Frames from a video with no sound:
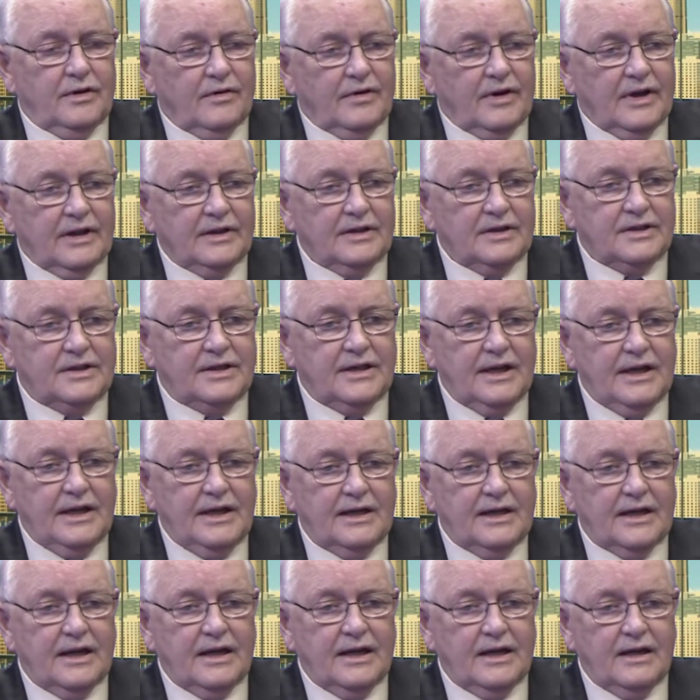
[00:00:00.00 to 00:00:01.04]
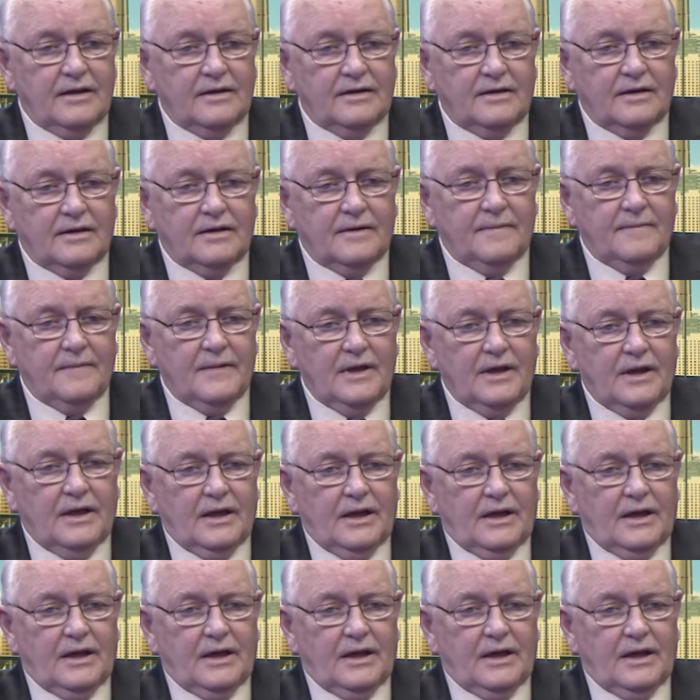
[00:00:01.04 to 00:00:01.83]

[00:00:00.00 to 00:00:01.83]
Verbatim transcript: around the state, and um,